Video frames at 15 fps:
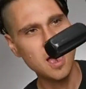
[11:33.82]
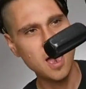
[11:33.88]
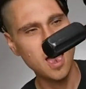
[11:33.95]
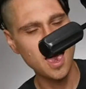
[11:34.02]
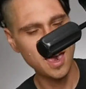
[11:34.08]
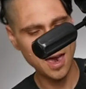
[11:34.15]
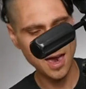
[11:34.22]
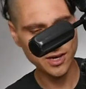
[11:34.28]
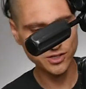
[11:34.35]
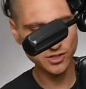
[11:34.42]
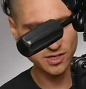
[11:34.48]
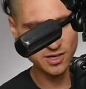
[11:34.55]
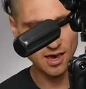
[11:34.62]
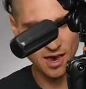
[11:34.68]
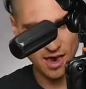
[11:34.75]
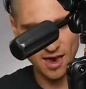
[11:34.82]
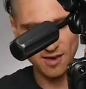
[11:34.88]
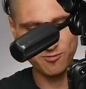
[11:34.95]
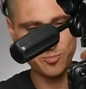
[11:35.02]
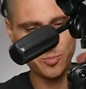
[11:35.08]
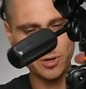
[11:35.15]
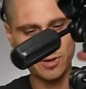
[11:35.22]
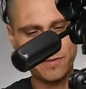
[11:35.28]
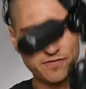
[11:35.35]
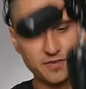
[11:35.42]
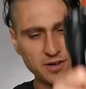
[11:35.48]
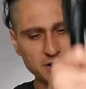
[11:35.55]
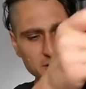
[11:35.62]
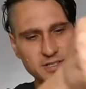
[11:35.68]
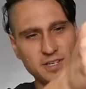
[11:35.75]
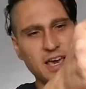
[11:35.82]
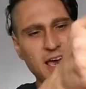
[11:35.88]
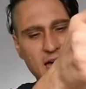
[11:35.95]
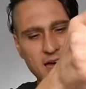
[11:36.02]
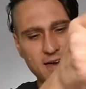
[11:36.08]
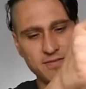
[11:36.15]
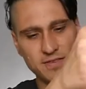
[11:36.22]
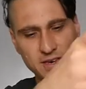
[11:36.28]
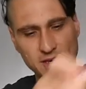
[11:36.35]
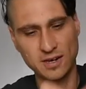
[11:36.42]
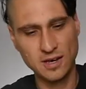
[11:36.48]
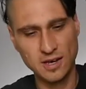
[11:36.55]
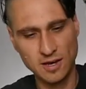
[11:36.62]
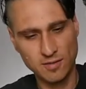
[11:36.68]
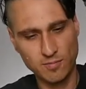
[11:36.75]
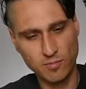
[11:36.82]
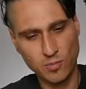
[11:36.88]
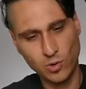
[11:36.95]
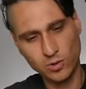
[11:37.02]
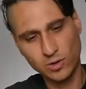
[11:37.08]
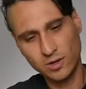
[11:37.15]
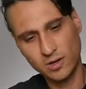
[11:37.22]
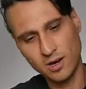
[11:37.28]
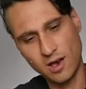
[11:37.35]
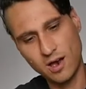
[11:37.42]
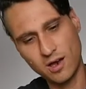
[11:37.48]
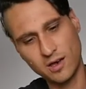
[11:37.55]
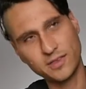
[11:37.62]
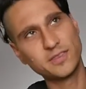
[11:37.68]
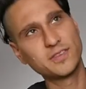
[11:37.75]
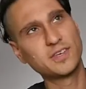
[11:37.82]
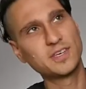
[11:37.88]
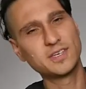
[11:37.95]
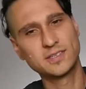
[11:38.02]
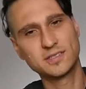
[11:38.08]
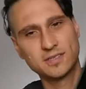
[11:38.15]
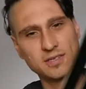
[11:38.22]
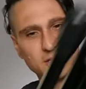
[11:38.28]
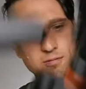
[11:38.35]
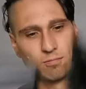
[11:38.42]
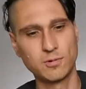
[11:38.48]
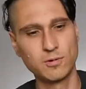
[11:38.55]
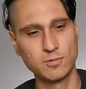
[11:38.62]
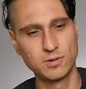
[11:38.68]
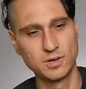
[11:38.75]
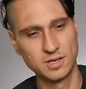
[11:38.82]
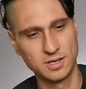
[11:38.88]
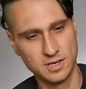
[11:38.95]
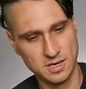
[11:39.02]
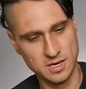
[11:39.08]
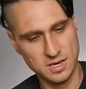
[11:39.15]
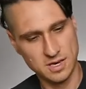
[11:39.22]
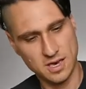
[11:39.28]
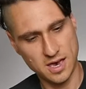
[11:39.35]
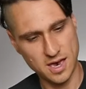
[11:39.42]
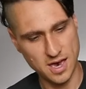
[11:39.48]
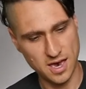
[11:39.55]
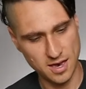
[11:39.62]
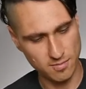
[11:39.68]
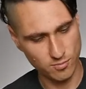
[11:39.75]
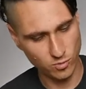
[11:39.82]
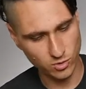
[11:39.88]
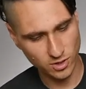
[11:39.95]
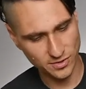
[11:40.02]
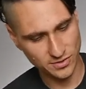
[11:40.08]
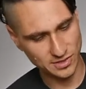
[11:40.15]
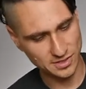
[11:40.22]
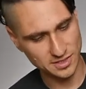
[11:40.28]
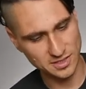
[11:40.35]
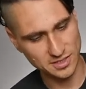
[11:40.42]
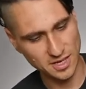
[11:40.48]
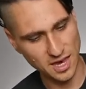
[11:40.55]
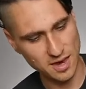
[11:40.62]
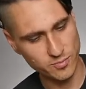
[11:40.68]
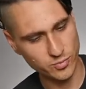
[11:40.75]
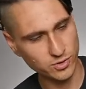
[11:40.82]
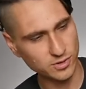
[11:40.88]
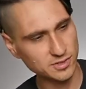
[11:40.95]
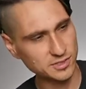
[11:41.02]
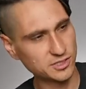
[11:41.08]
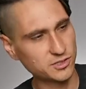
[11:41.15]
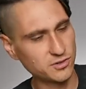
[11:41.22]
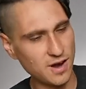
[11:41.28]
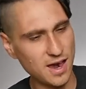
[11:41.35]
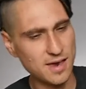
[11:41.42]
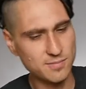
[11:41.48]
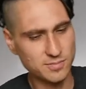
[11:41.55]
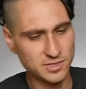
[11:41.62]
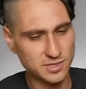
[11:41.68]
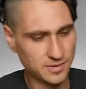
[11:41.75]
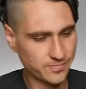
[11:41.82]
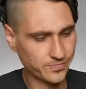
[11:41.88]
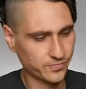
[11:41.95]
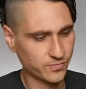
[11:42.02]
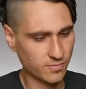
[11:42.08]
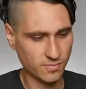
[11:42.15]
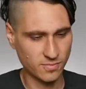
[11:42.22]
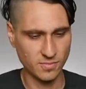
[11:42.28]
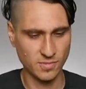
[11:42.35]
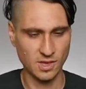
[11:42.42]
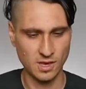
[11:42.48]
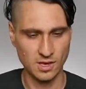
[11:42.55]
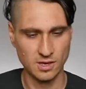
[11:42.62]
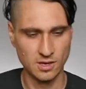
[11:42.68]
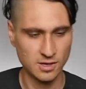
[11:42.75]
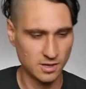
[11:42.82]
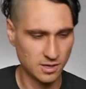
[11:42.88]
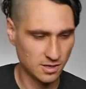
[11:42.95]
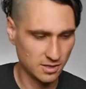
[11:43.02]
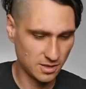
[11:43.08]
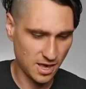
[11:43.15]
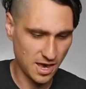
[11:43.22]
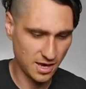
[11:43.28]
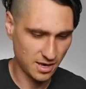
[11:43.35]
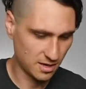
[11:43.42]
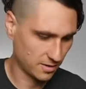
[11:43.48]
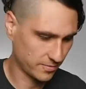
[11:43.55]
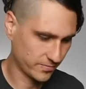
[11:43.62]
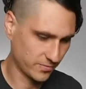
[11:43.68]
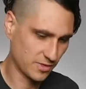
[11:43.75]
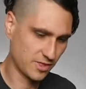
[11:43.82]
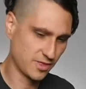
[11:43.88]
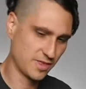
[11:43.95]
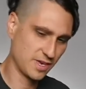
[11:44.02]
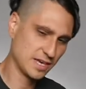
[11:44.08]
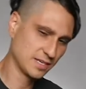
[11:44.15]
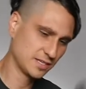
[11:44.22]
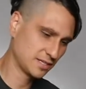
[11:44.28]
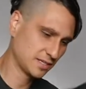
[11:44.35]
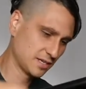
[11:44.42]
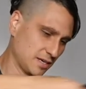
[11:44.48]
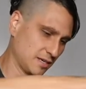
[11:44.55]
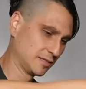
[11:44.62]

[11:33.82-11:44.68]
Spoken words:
I've preferred to have it more on these, more on these skateboard straps, like this.